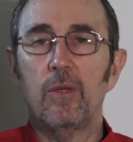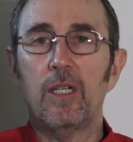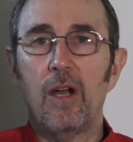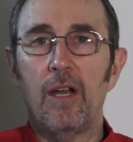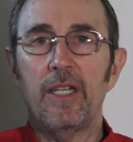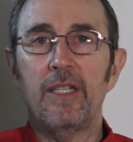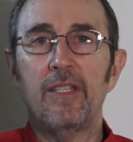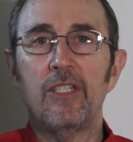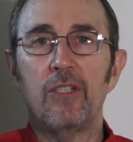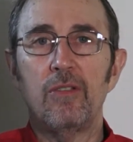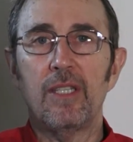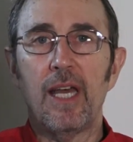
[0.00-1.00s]
regarding the
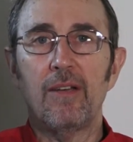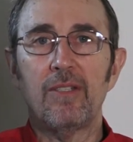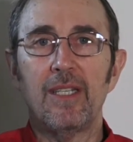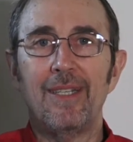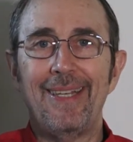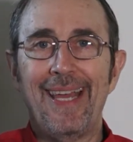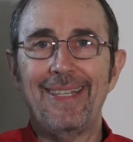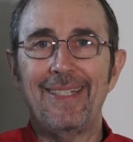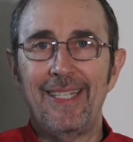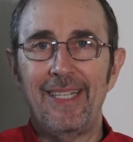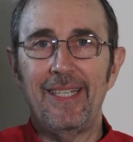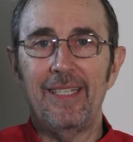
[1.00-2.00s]

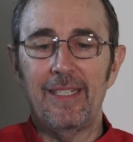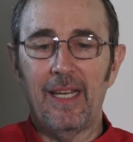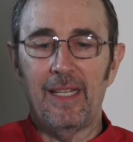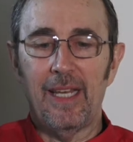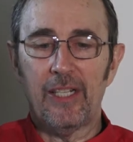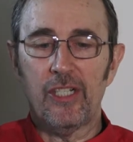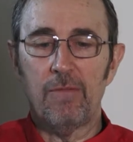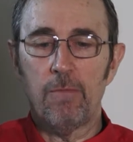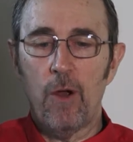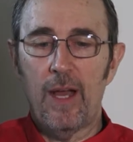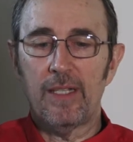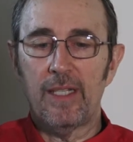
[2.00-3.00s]
2018 election
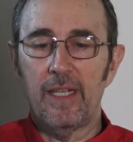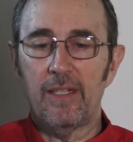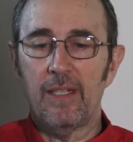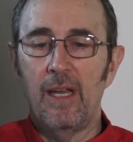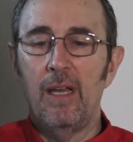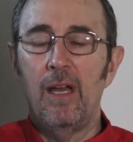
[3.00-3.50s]
process